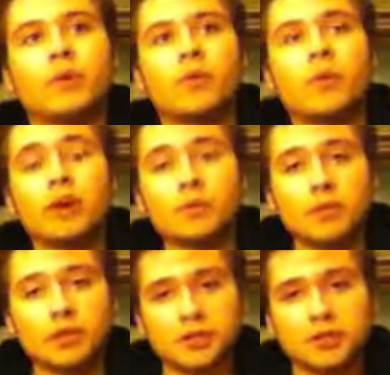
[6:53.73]
what
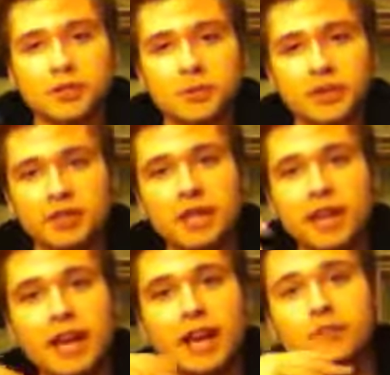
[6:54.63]
personal experience
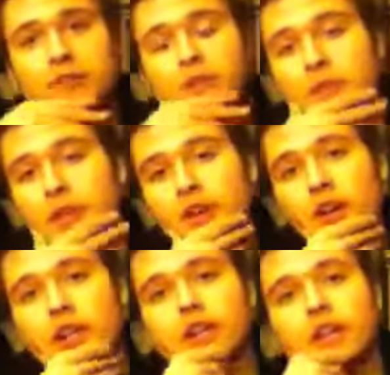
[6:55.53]
I have with player
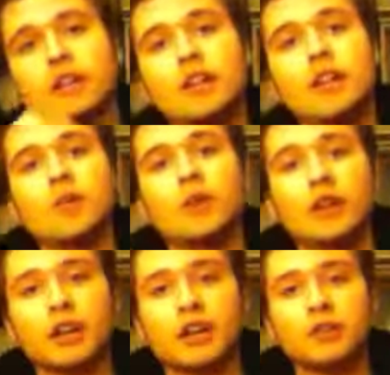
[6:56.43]
etiquette,
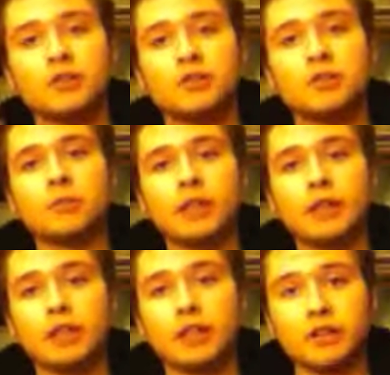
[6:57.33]
what kind of
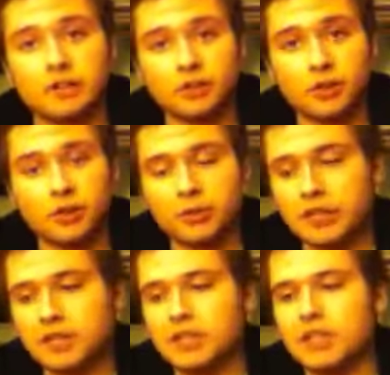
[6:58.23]
player etiquette you'll
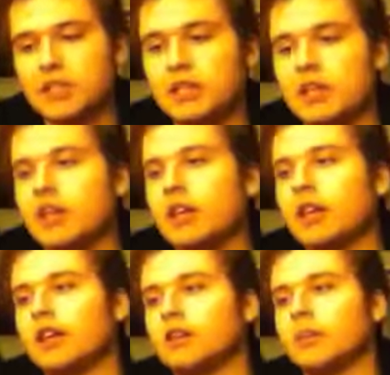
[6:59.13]
normally see,
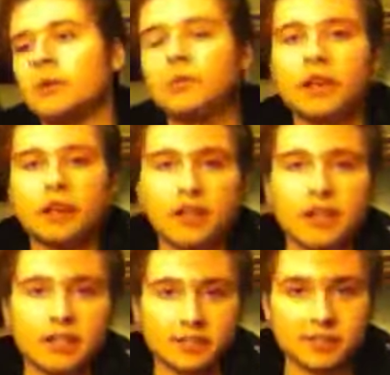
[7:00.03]
and what player etiquette is